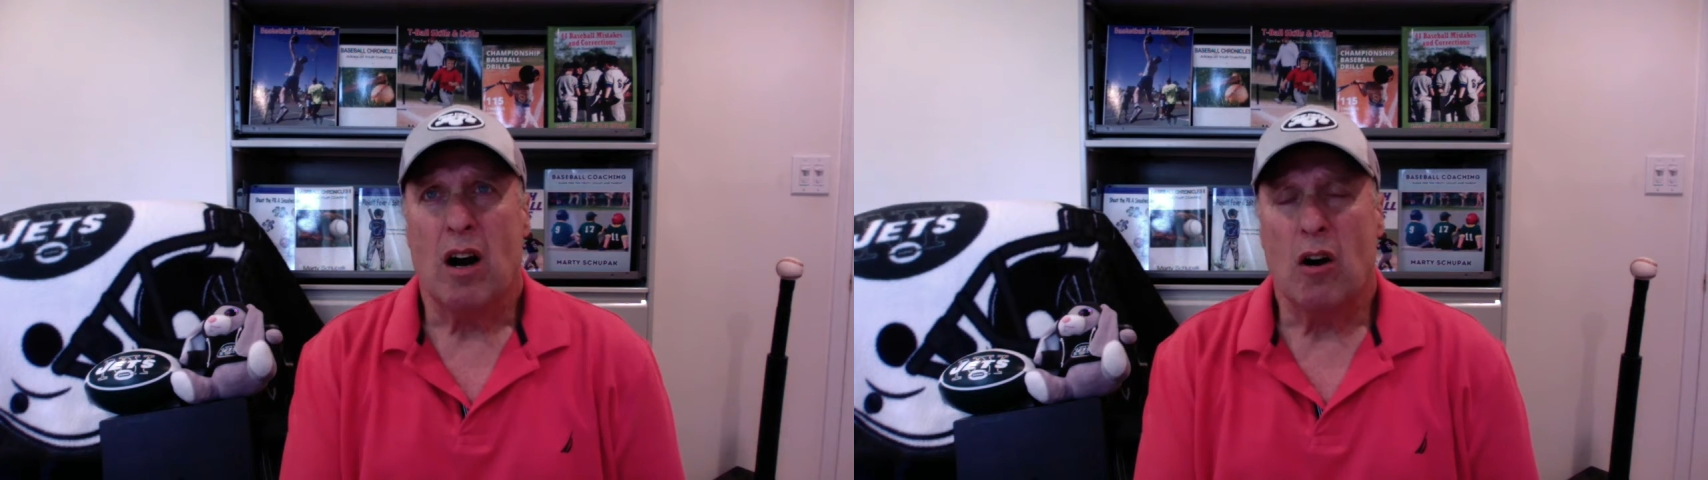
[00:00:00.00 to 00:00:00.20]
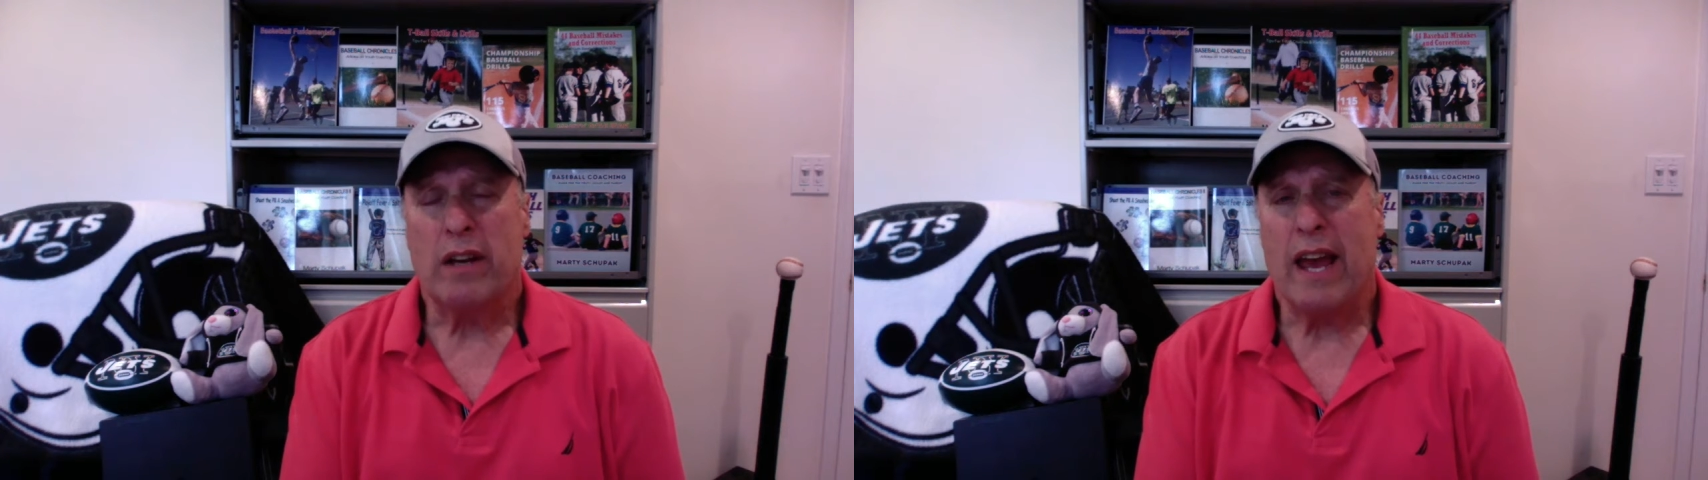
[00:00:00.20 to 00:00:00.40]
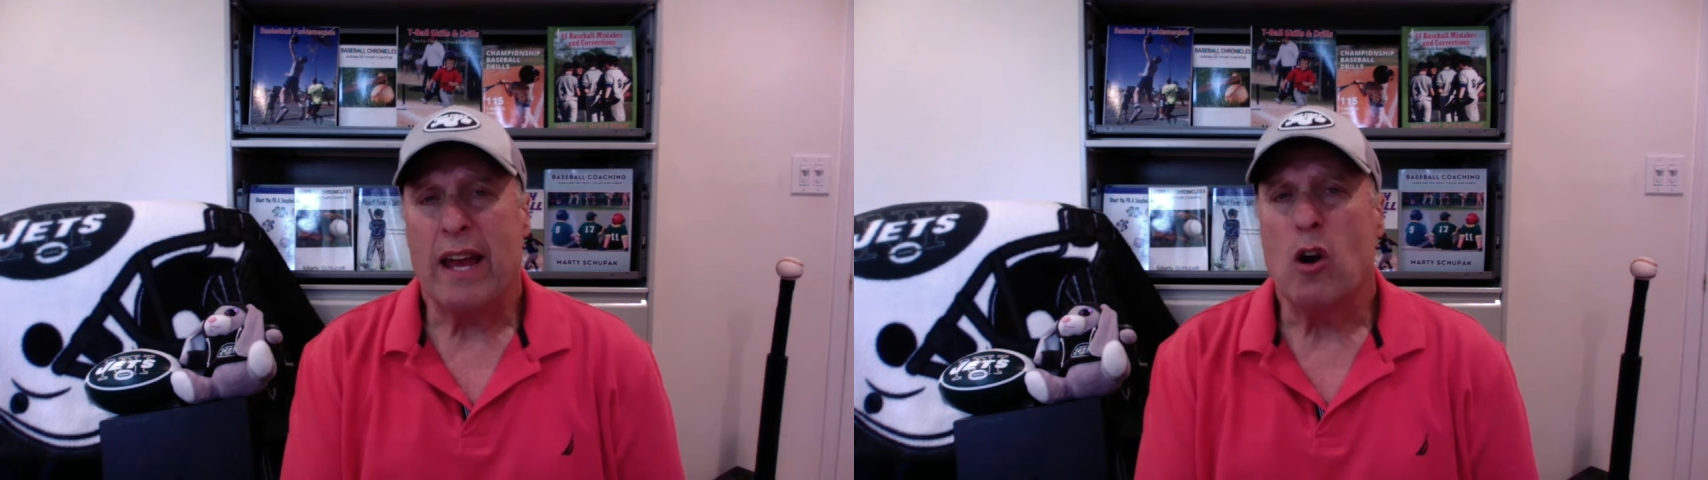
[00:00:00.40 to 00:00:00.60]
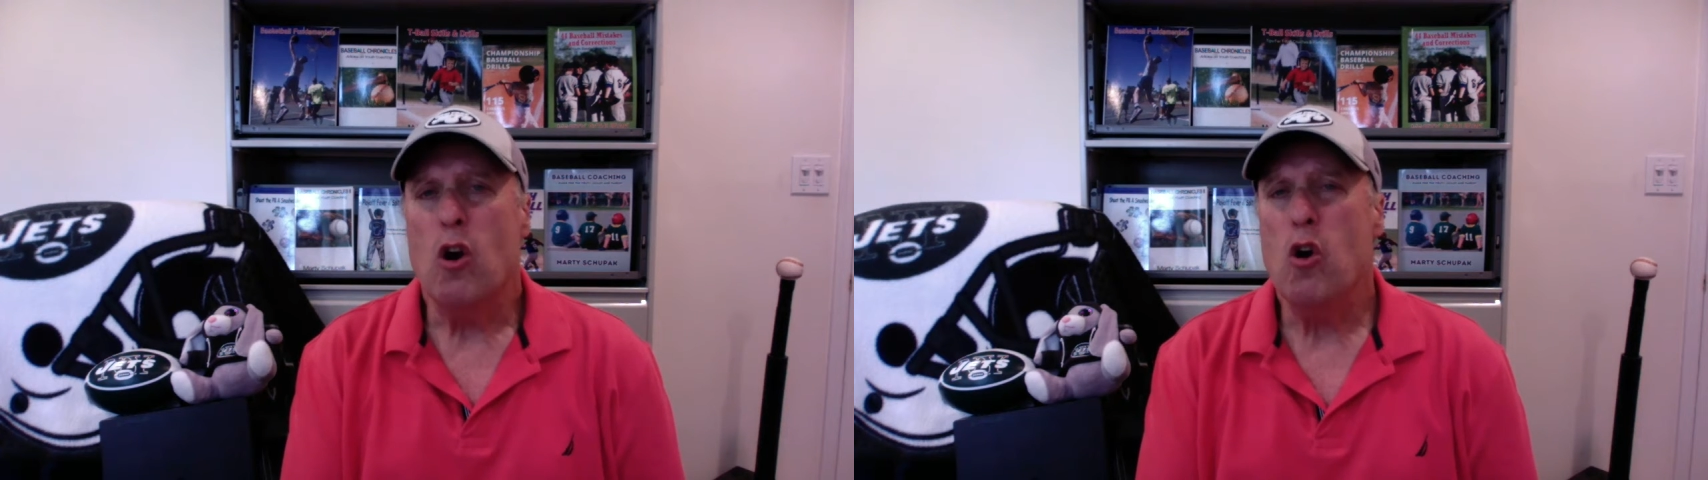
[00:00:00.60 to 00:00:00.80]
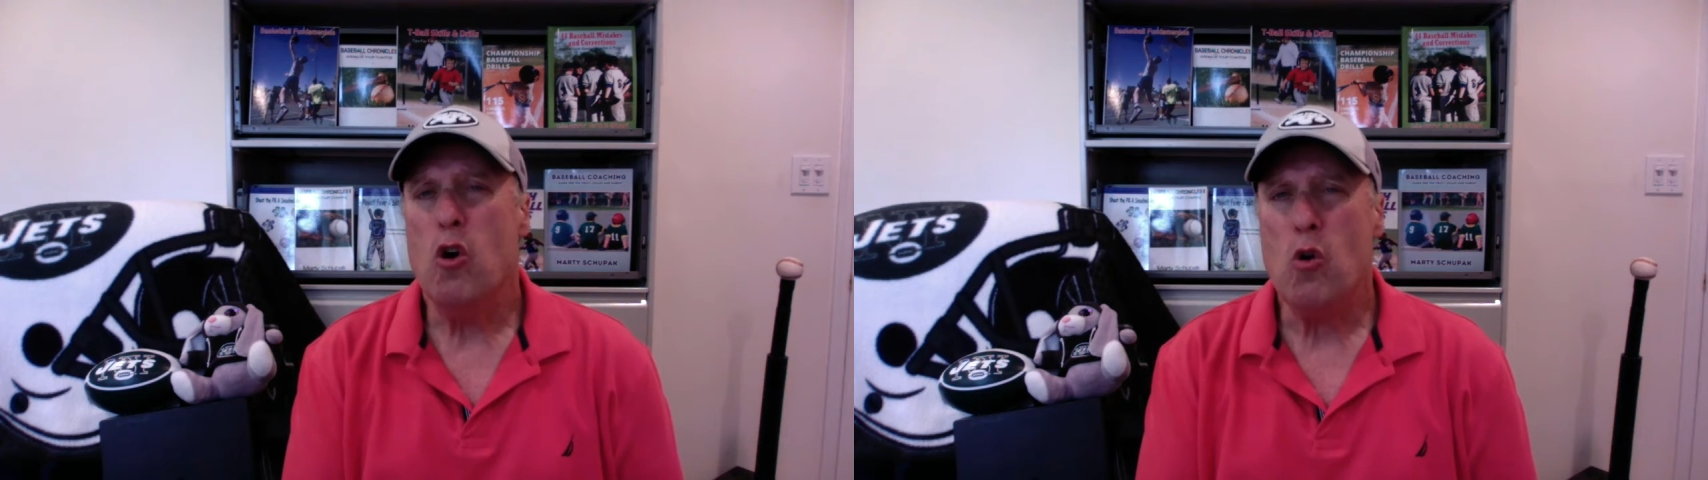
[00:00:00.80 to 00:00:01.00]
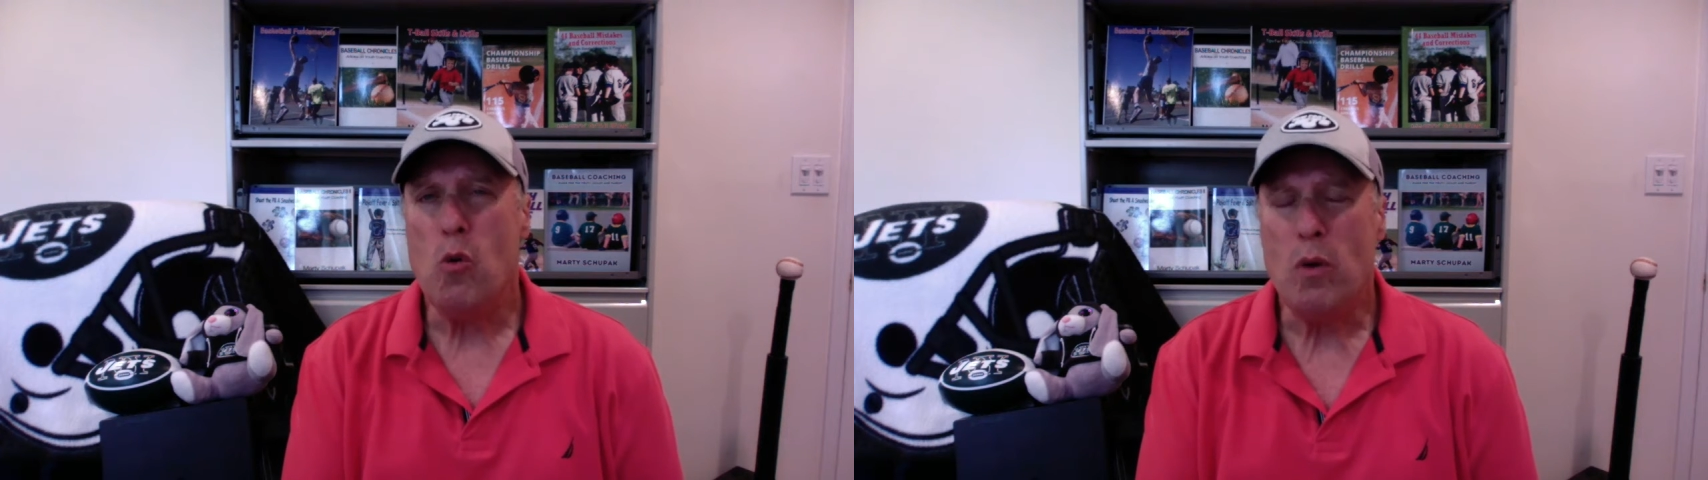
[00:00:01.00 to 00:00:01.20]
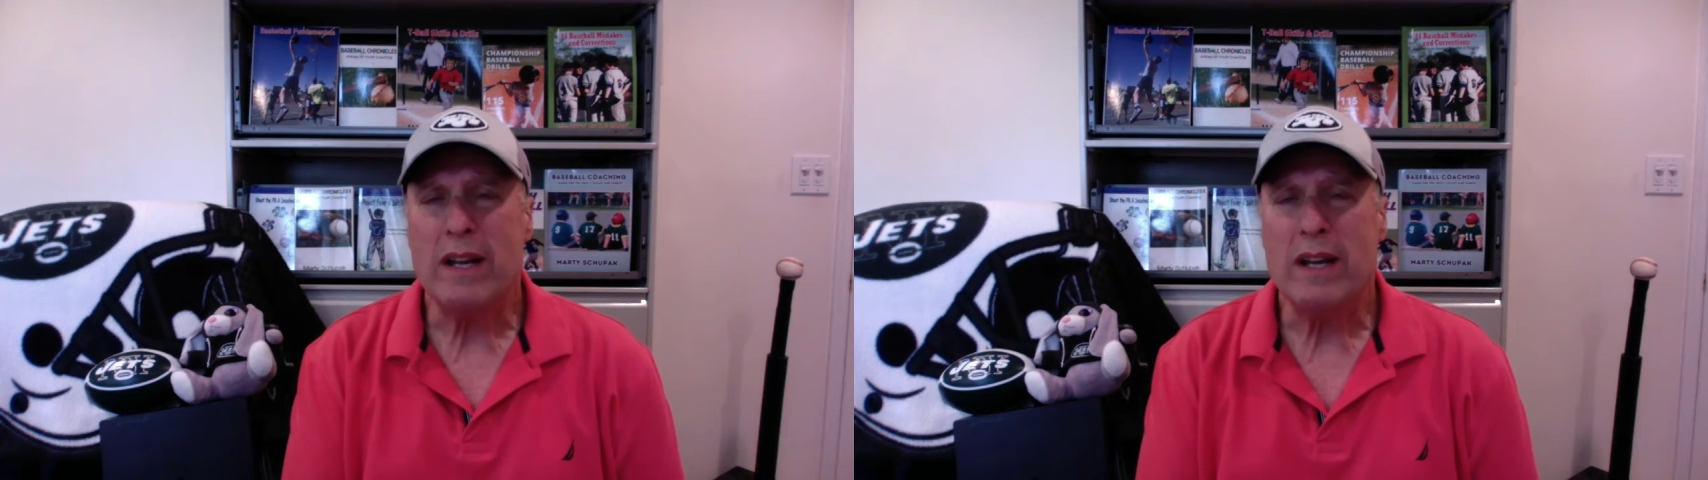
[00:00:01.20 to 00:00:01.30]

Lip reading: Okay, who